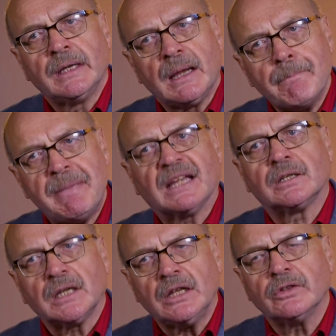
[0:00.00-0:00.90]

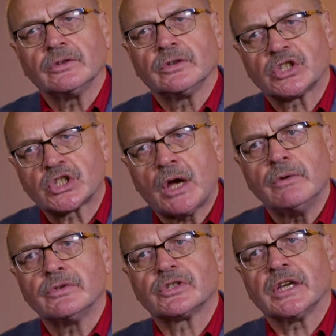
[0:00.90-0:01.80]
embedded in the
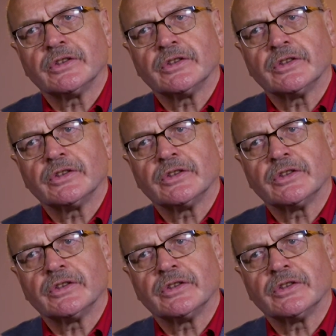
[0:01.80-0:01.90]
stones and